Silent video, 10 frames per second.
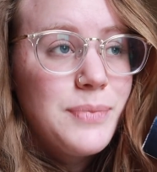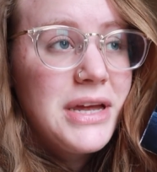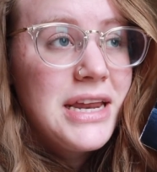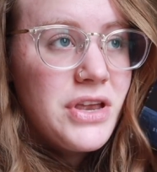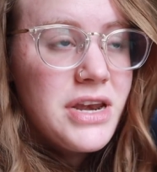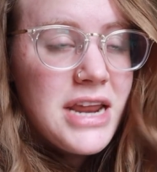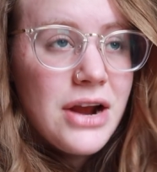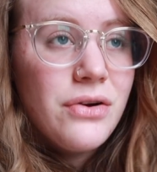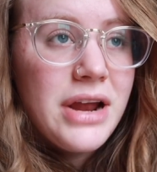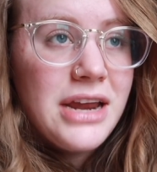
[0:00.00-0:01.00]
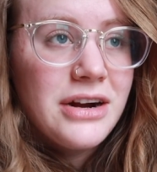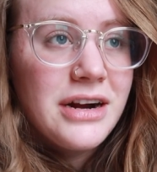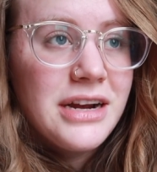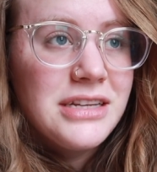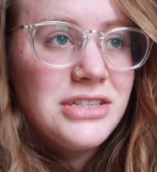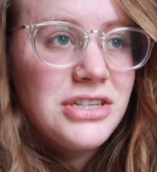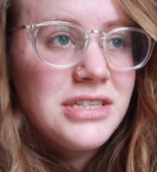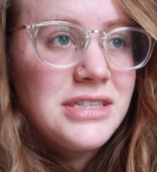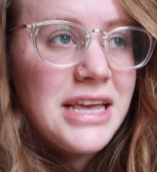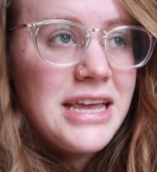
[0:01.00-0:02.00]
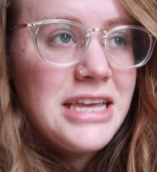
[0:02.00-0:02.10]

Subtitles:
but the narrator is just like